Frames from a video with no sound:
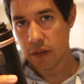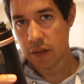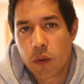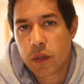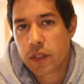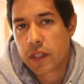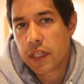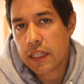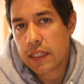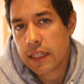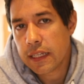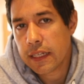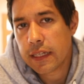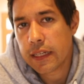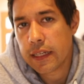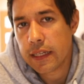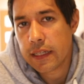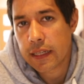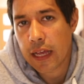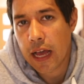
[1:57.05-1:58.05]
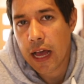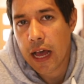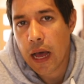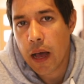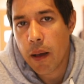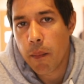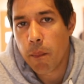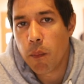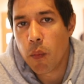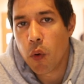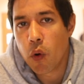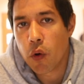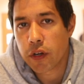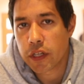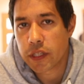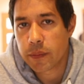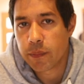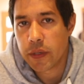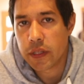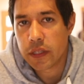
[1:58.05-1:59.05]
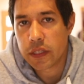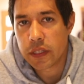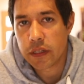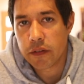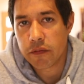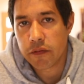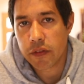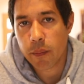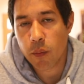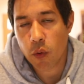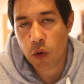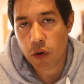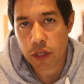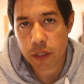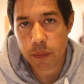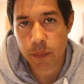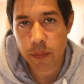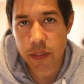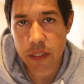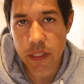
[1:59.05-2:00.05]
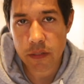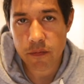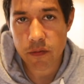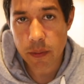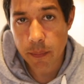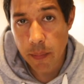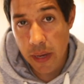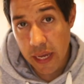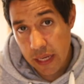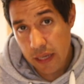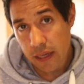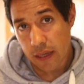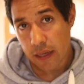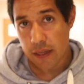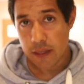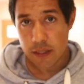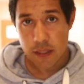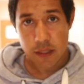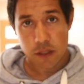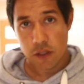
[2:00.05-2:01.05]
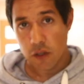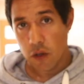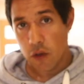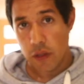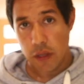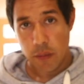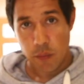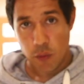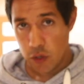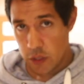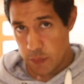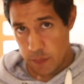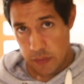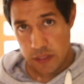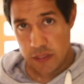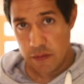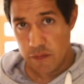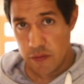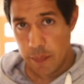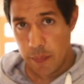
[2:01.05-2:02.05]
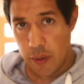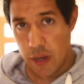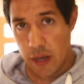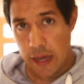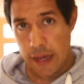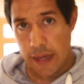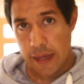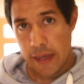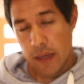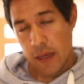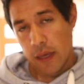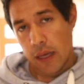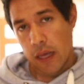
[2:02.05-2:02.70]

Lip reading: Well, CCDs are more expensive. They're more expensive to make, and so they're more expensive to buy.